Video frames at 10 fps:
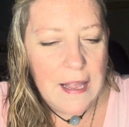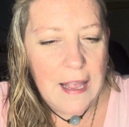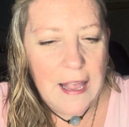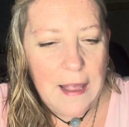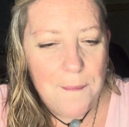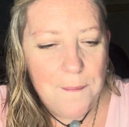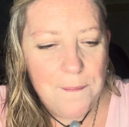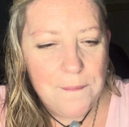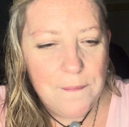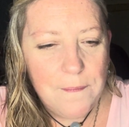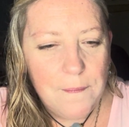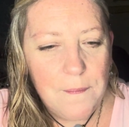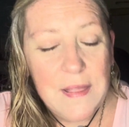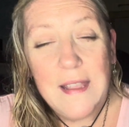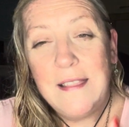
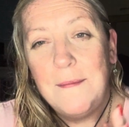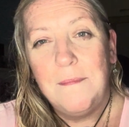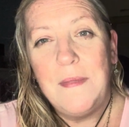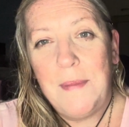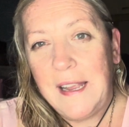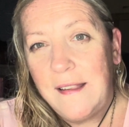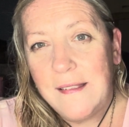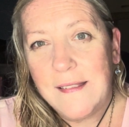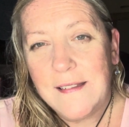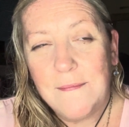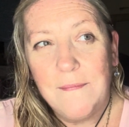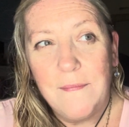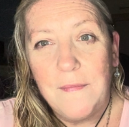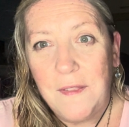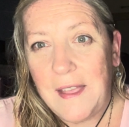But then the biggest
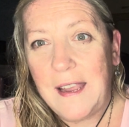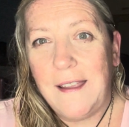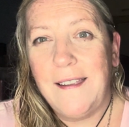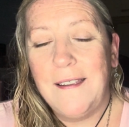thing